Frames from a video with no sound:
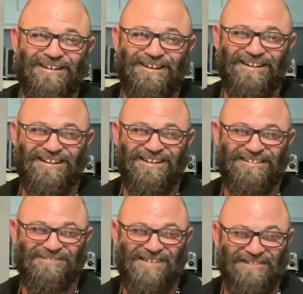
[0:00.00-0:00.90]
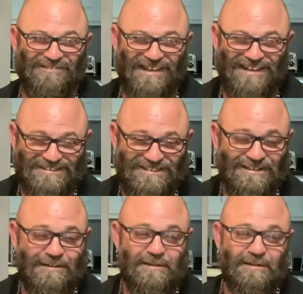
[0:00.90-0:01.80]
to my vets.
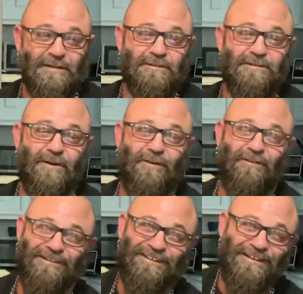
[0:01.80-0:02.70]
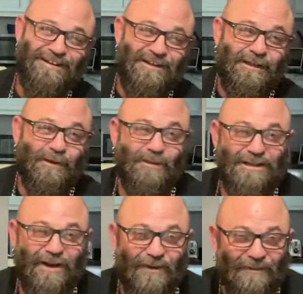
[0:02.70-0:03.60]
So here we
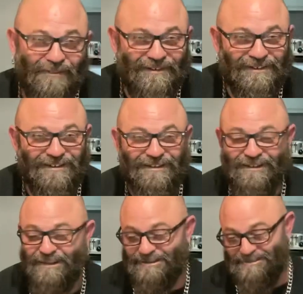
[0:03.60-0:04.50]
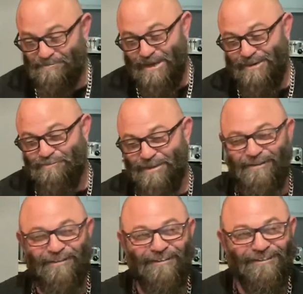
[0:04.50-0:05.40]
go. It's a big
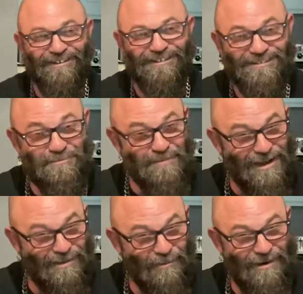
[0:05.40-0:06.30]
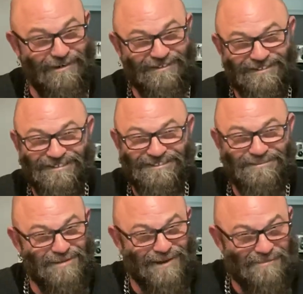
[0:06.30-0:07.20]
beer. It's a bigger one. It's
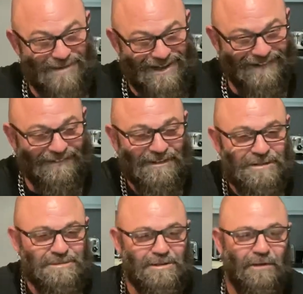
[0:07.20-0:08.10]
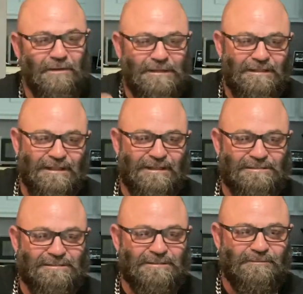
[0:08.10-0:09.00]
a bigger bottle. So
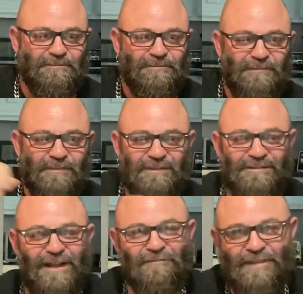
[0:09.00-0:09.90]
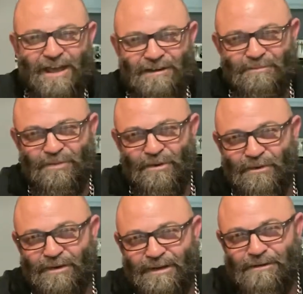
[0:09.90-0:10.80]
this is Left Handed
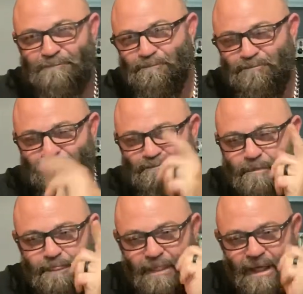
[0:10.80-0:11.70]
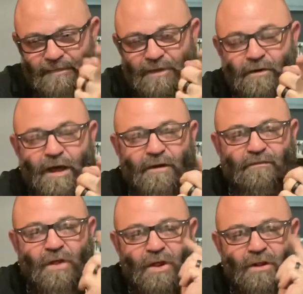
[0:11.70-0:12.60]
Brewery, and they're out
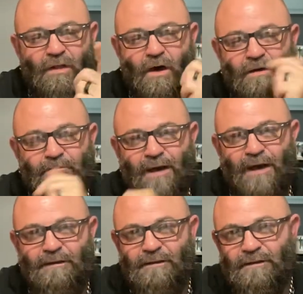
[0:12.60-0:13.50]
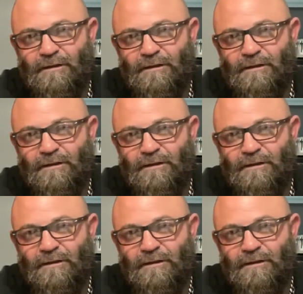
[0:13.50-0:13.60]
of Longmont,